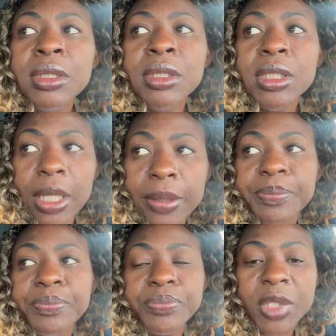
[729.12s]
yeah,
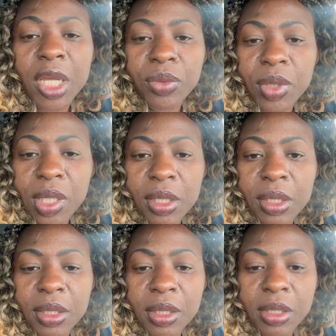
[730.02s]
I really
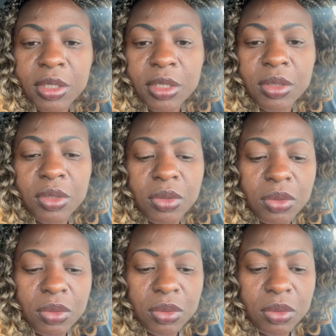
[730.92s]
need
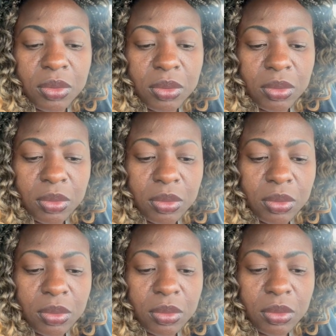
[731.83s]
to
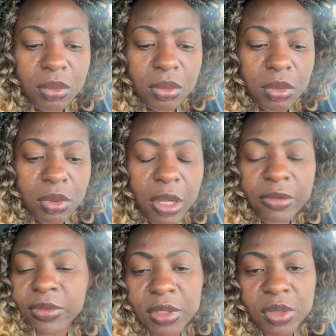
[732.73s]
have
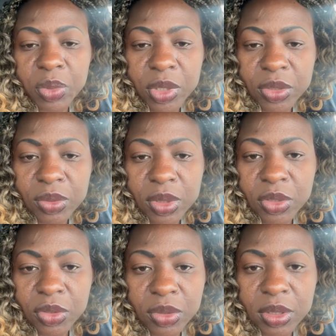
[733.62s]
this breast
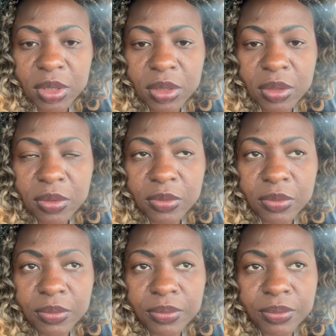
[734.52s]
reduced
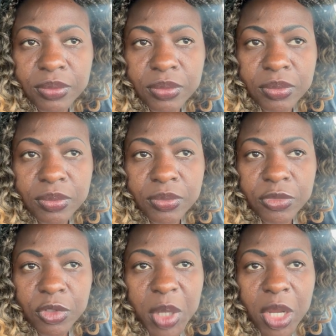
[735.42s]

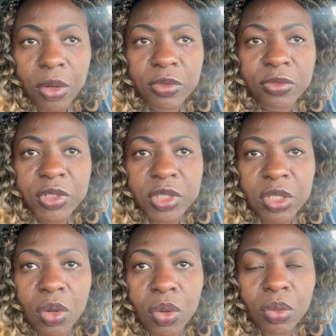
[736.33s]
for my own
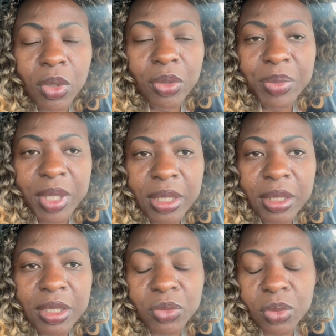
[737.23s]
physical well-being
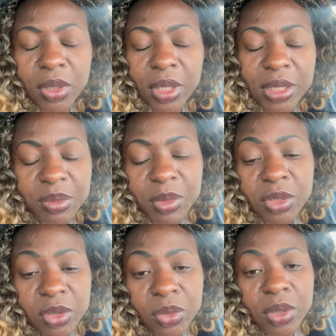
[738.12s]
as well as
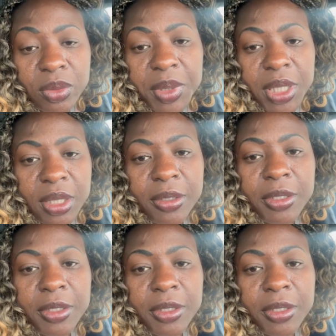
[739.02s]
mental well-being.